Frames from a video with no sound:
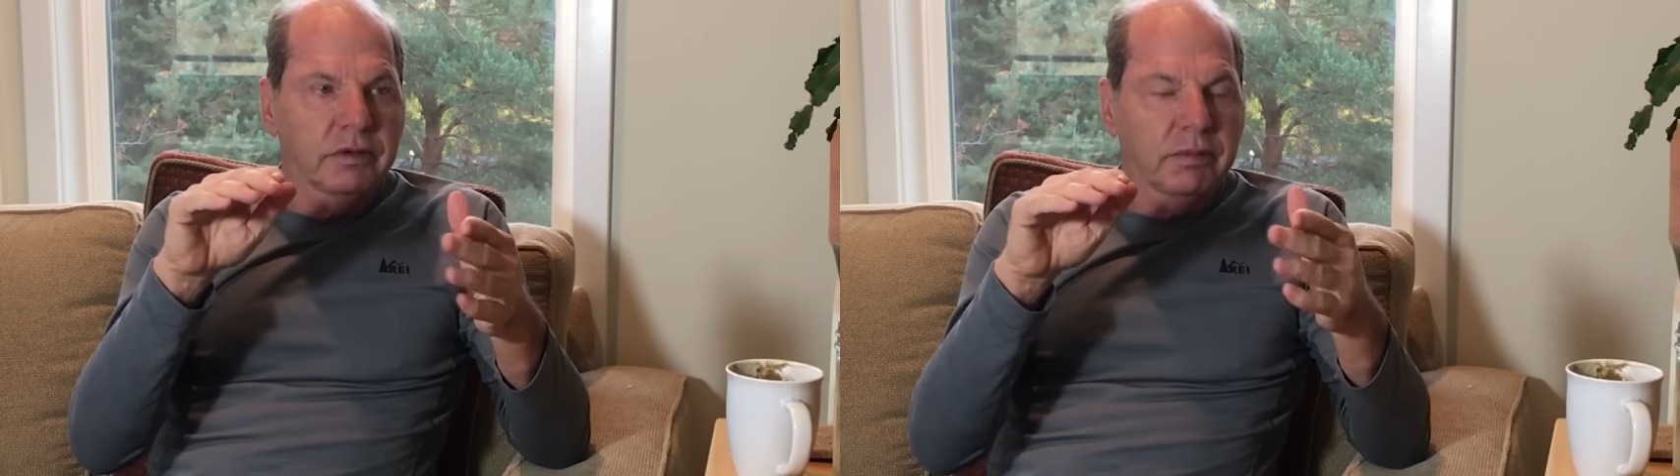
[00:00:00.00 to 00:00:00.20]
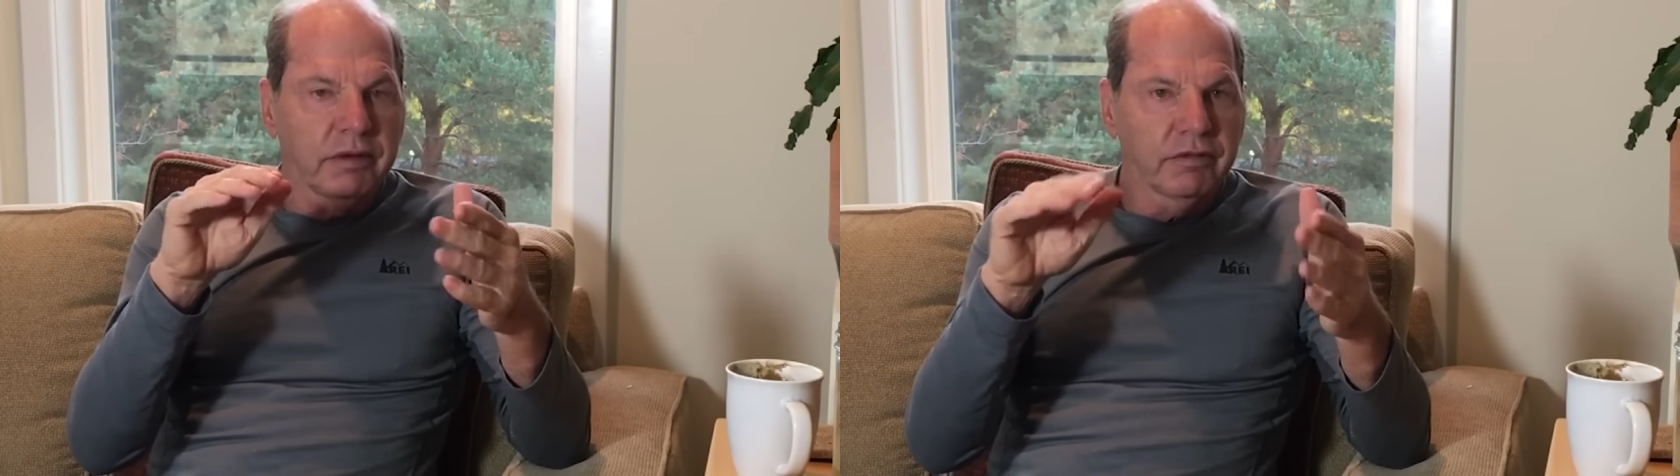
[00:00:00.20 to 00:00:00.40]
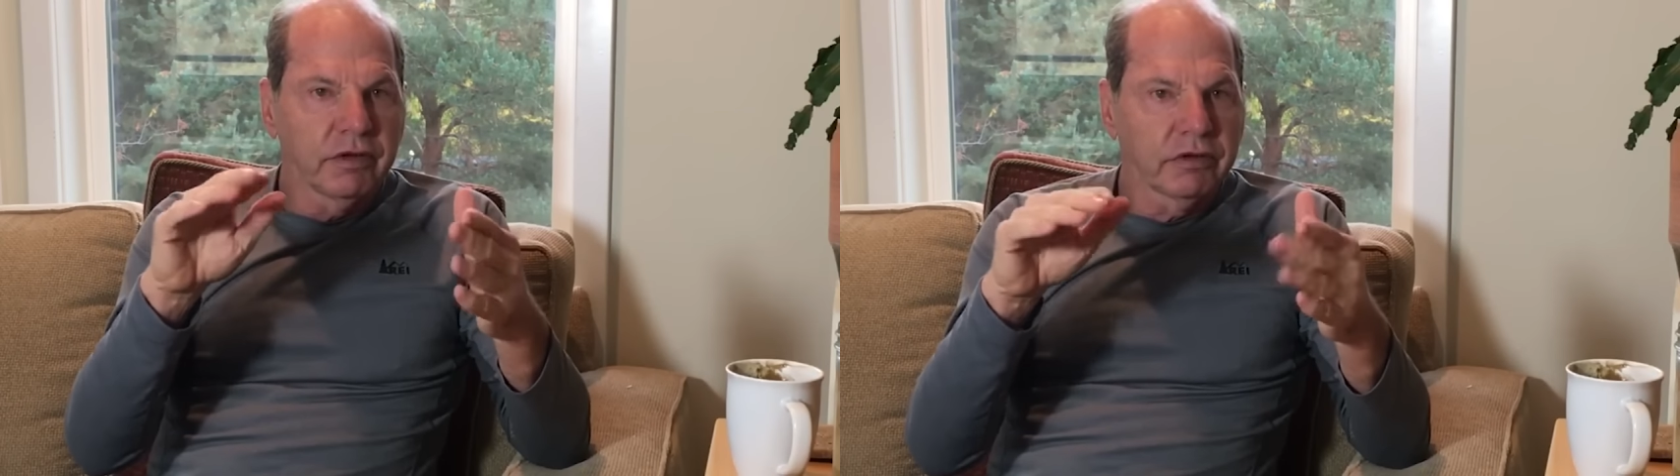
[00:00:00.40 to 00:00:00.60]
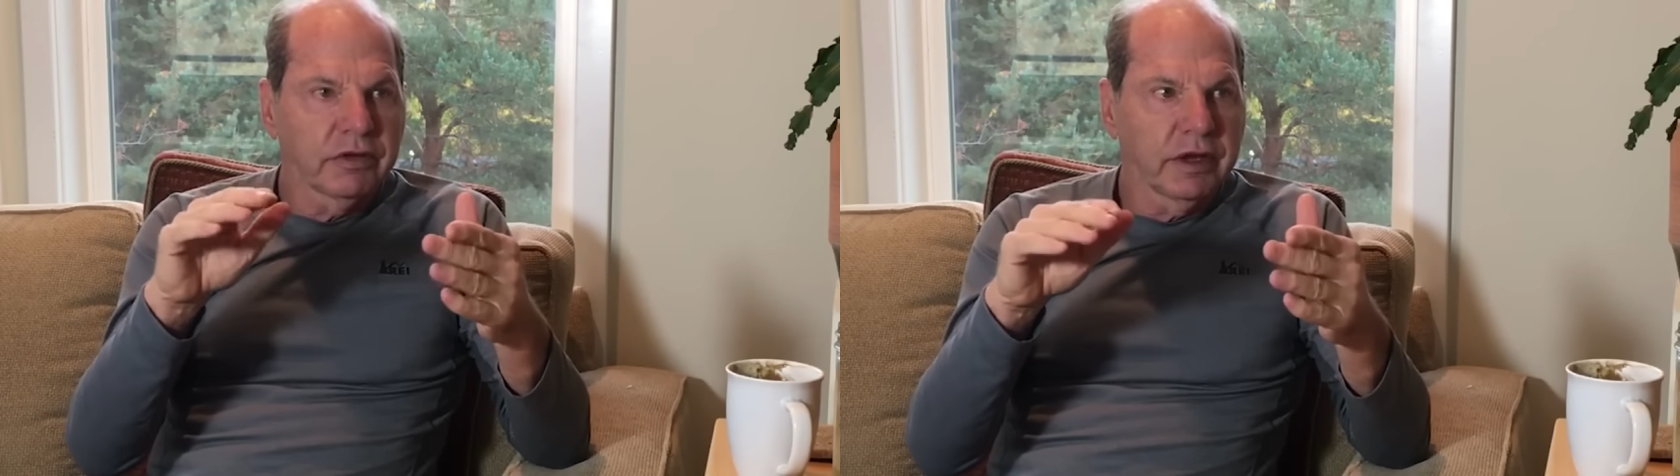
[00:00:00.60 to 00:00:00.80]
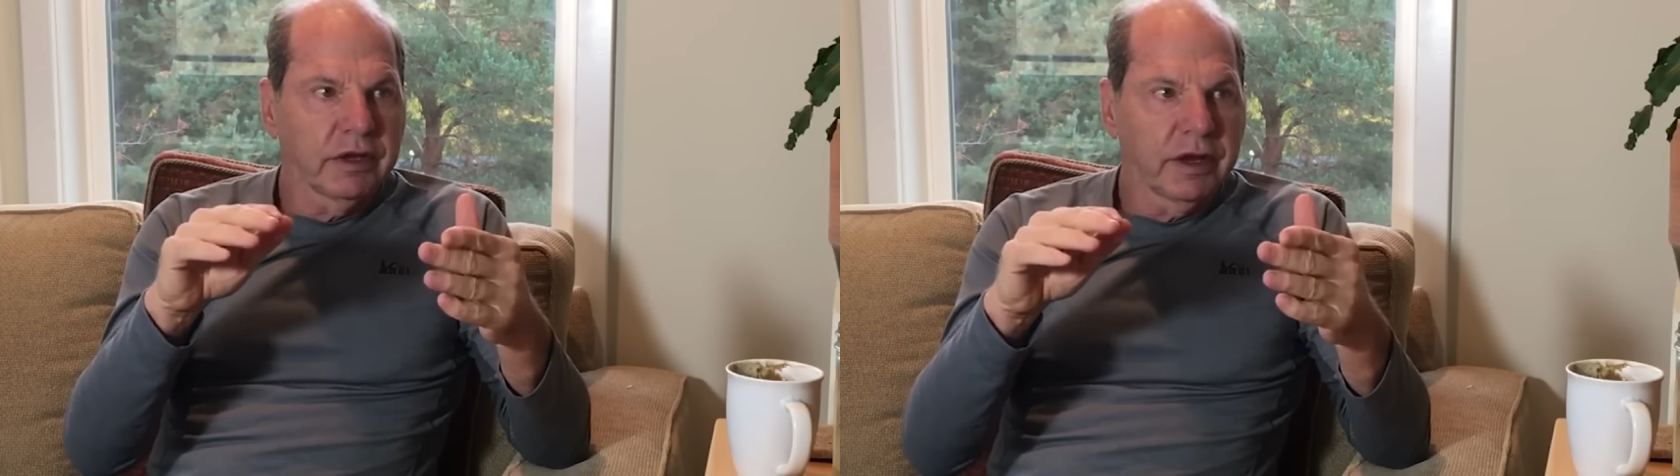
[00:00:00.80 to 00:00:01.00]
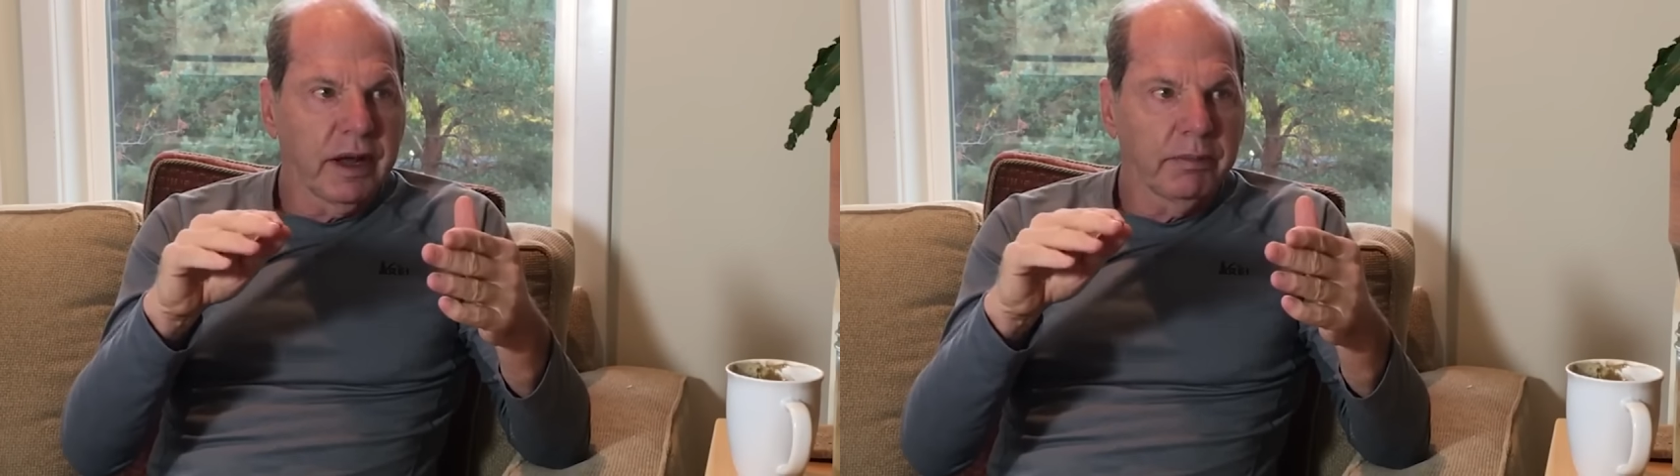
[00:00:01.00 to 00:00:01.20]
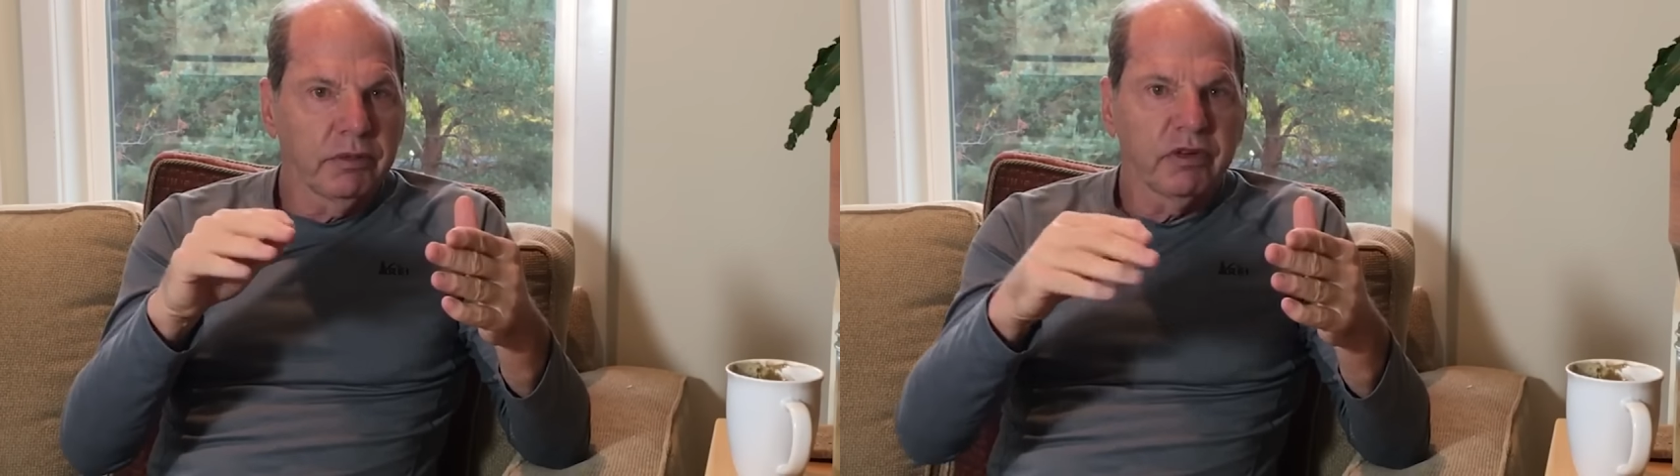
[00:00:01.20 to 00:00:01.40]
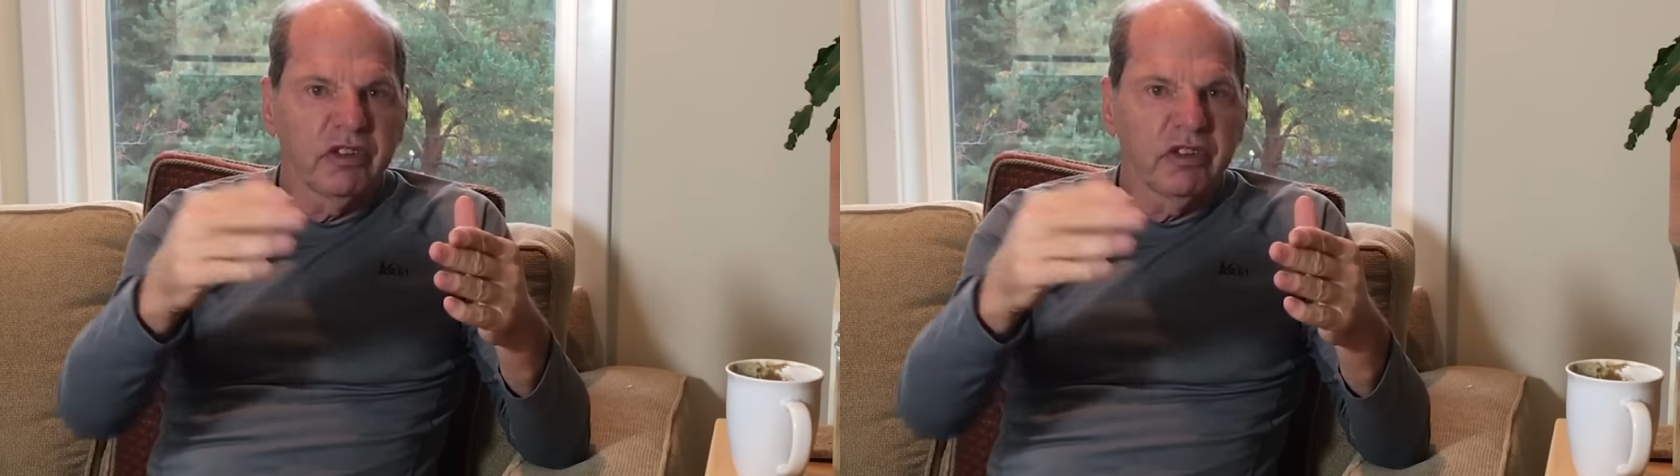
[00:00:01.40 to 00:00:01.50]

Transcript: My first thing that happens,